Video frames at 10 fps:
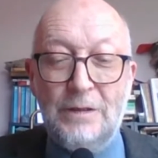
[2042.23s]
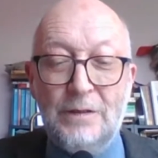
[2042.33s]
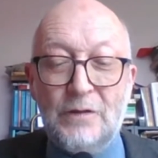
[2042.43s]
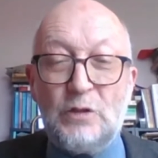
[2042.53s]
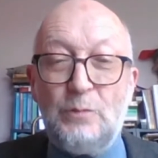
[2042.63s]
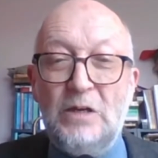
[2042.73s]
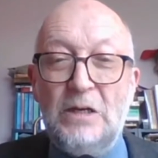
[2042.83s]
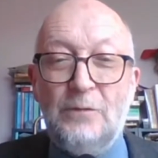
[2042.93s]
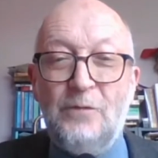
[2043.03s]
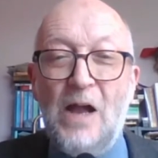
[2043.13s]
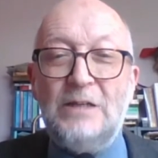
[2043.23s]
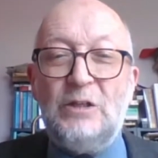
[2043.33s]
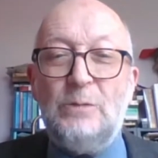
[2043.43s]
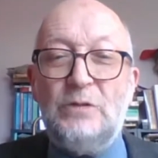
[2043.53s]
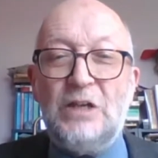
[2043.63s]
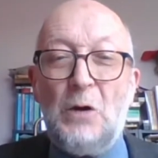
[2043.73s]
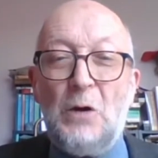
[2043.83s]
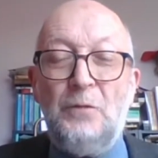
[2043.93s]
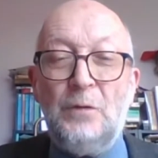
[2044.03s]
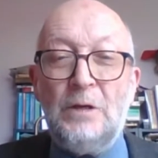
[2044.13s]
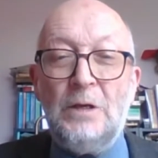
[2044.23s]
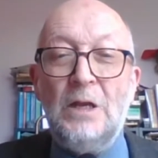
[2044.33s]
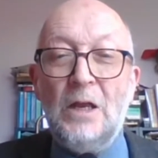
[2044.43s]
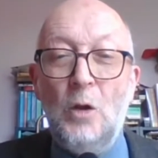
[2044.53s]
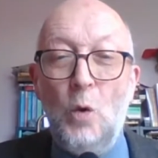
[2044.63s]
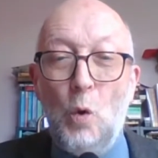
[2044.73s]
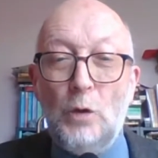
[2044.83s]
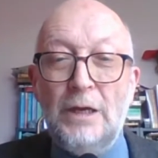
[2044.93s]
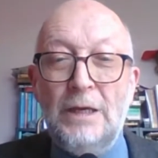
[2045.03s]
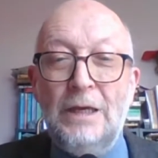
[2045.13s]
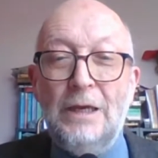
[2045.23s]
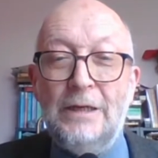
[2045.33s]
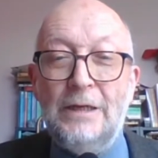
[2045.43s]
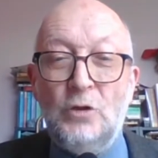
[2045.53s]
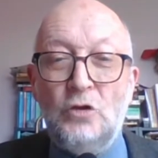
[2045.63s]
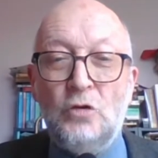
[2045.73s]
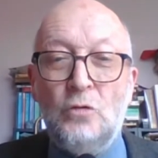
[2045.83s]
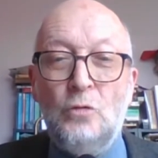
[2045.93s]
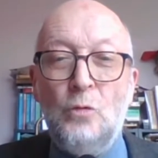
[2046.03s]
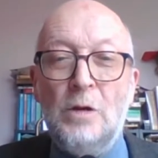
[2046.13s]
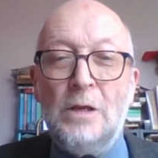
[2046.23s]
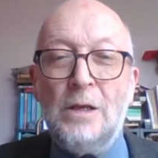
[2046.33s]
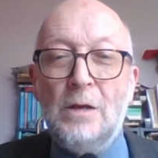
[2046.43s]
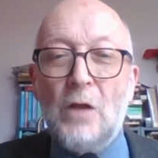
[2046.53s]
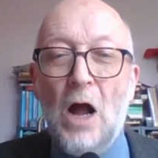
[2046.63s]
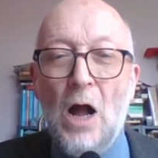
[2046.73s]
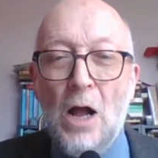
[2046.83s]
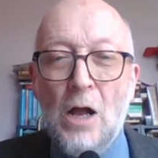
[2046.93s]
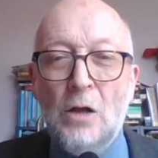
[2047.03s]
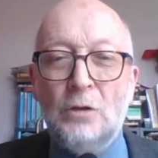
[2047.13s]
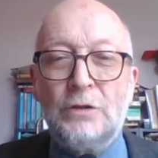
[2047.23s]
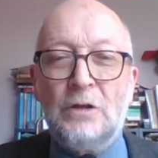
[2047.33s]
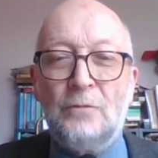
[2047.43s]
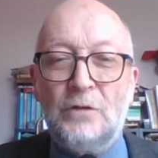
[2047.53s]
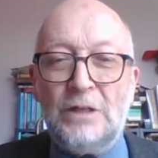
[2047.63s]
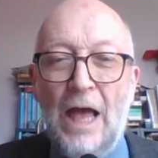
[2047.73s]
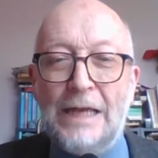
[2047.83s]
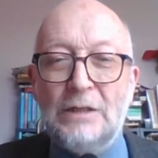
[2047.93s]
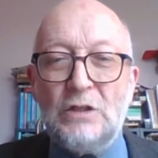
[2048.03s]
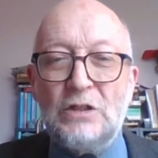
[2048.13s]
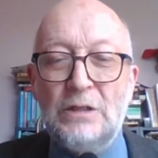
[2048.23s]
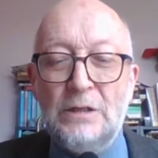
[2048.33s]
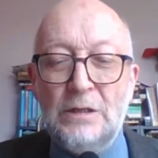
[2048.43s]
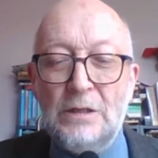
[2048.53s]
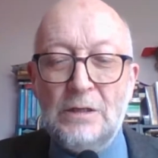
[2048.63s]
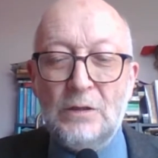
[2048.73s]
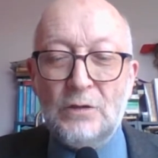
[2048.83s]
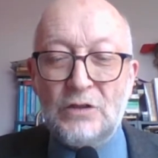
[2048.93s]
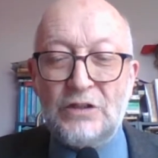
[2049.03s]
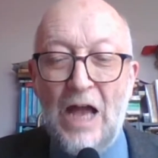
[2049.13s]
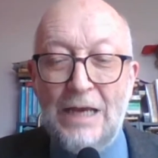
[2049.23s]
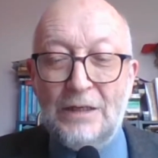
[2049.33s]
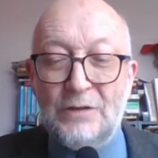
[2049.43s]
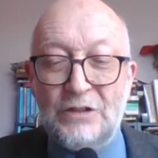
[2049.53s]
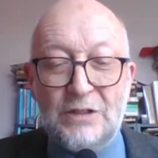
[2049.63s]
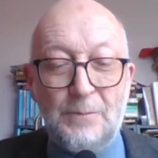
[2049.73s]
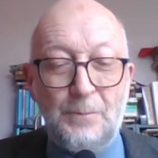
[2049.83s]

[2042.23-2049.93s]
The speaker finds himself looking into the heart of light, the silence.